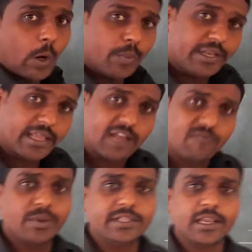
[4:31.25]
How many
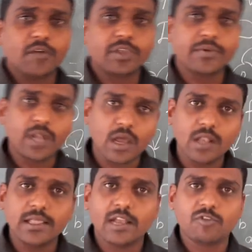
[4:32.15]
alphabet they have given?
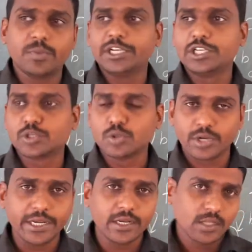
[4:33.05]
All the alphabet it should
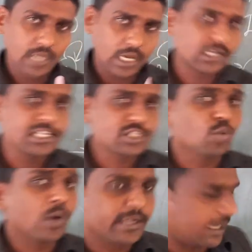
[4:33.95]
read at least
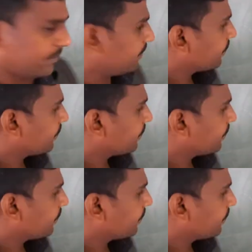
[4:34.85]
one time.